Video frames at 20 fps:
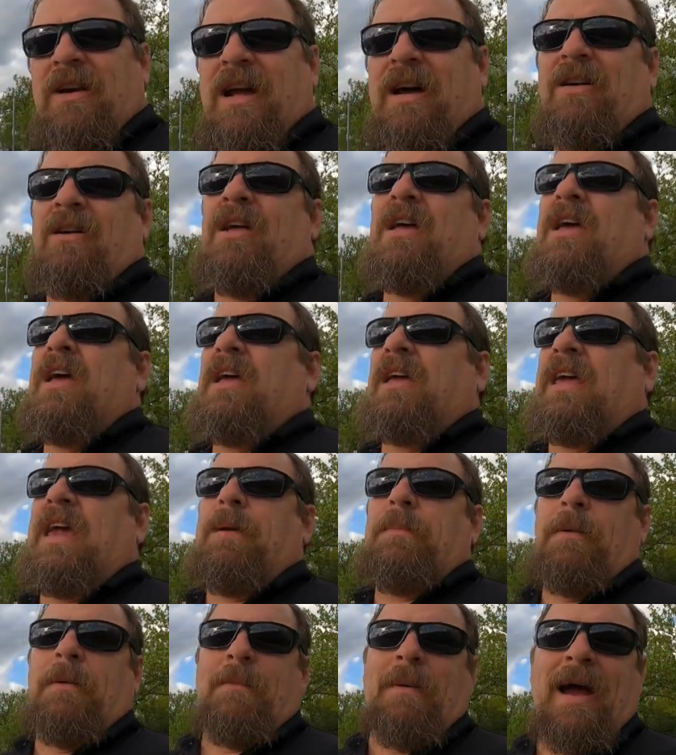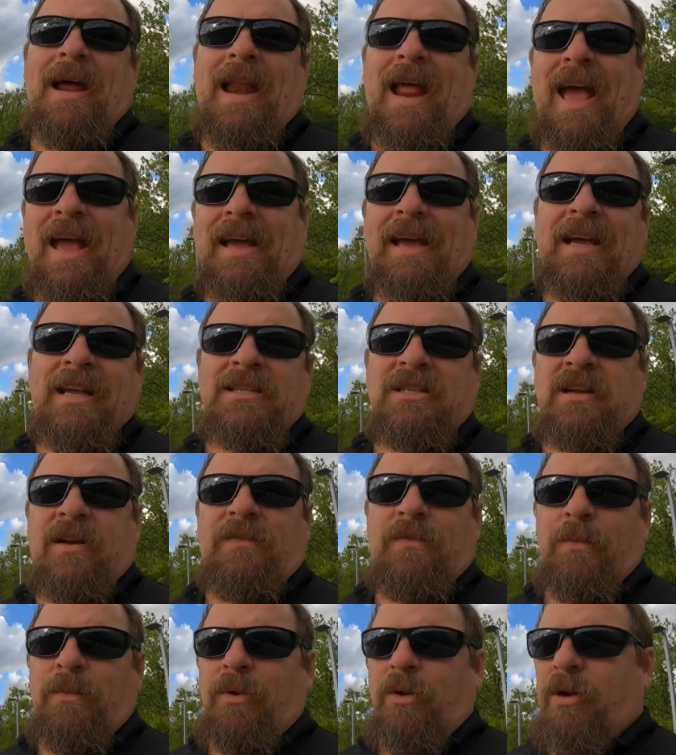Now, keep in mind, hanging
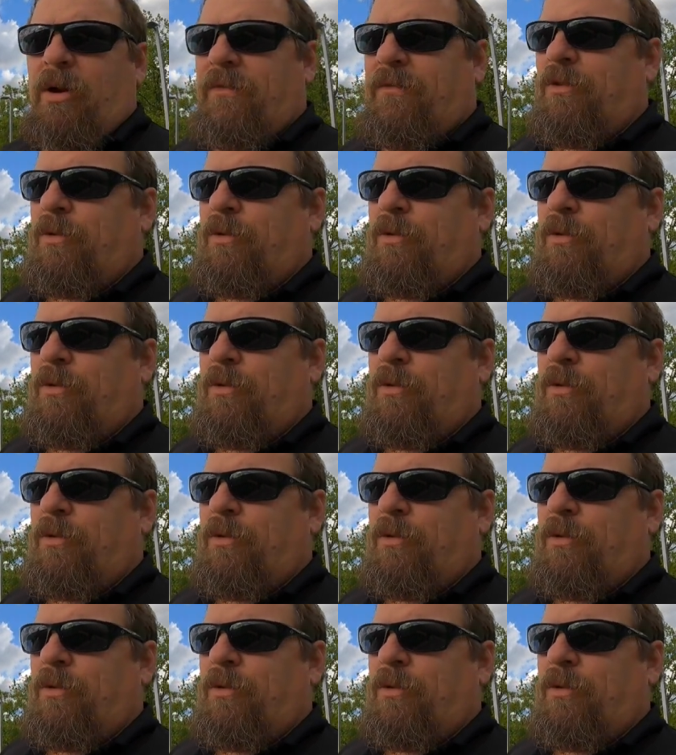stuff from your rear